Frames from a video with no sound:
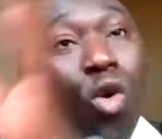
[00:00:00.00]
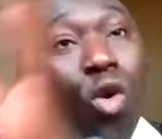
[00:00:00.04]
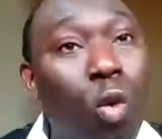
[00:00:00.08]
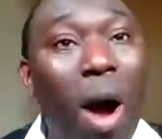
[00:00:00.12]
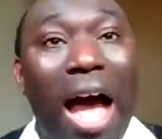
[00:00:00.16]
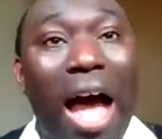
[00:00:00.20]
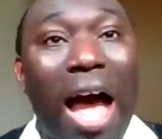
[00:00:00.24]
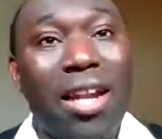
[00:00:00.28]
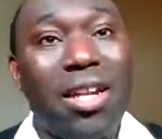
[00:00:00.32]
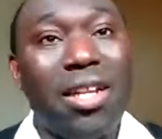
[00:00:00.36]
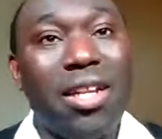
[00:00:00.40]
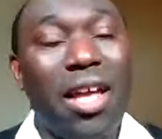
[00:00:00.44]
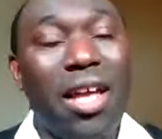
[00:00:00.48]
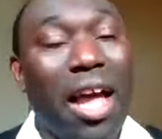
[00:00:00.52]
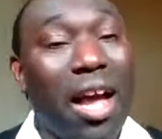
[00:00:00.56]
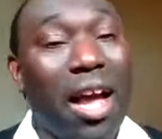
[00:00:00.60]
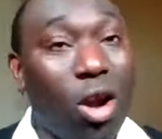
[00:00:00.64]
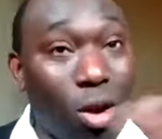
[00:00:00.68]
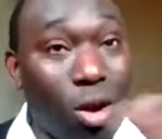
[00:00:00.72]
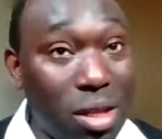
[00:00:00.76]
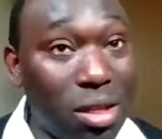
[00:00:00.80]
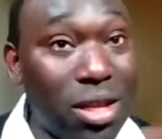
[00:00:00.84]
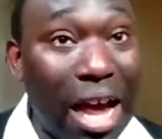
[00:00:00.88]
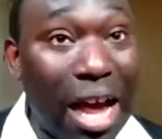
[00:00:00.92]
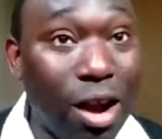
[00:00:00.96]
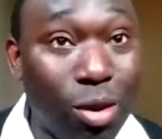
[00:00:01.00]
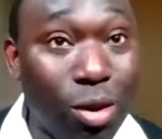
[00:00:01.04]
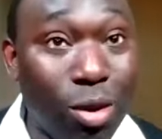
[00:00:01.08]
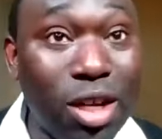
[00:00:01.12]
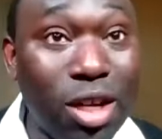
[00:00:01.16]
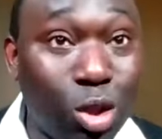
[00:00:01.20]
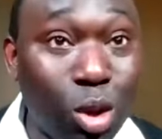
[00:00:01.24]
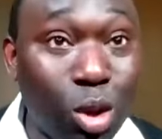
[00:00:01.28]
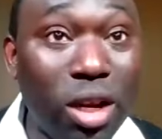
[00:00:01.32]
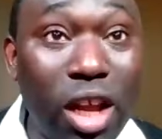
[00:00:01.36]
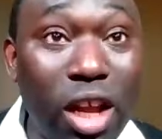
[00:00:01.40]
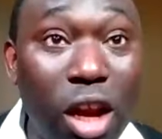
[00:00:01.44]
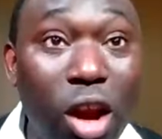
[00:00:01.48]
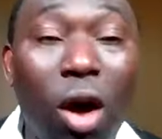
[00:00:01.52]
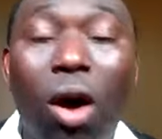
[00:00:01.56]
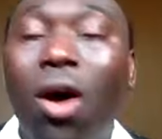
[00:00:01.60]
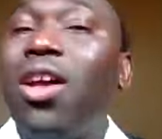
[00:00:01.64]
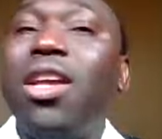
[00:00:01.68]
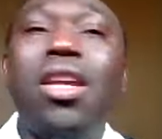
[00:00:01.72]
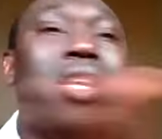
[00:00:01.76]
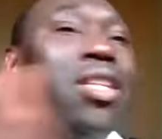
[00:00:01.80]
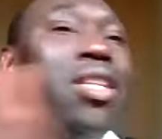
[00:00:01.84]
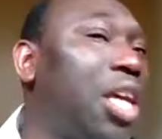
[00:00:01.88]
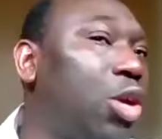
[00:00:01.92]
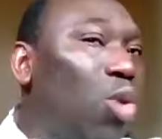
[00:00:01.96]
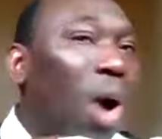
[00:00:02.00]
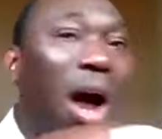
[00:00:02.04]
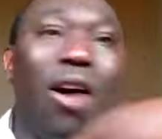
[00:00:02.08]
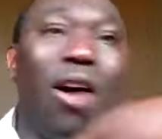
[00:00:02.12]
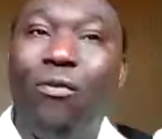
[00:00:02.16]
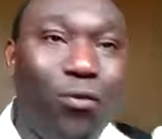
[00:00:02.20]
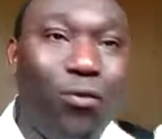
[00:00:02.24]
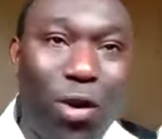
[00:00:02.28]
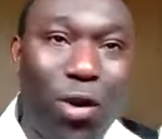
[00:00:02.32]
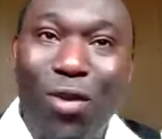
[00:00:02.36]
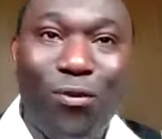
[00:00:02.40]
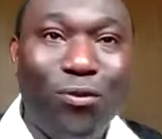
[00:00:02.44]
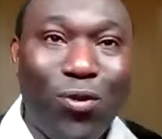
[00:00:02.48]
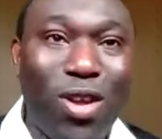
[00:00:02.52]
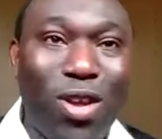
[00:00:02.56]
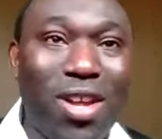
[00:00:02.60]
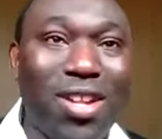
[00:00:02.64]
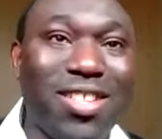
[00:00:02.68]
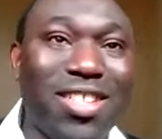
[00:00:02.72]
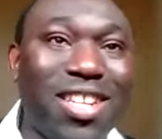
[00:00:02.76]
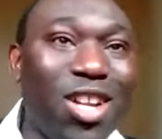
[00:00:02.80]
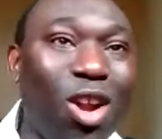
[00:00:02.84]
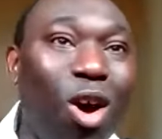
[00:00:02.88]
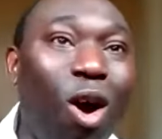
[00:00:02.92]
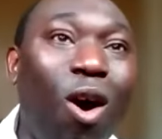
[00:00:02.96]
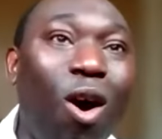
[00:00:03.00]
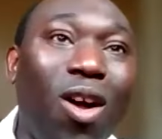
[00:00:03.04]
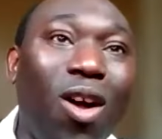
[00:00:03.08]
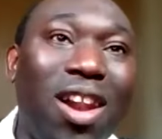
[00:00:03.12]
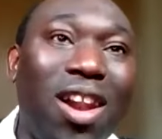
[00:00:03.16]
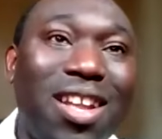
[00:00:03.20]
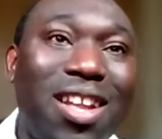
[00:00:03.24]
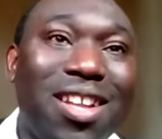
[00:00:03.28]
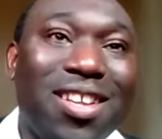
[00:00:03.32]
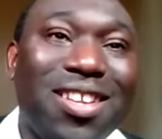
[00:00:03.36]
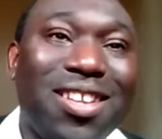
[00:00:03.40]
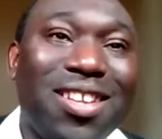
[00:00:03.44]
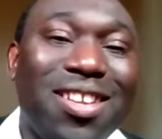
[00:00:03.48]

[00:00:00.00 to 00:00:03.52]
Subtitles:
in one, according to the law, you say you have failed in all.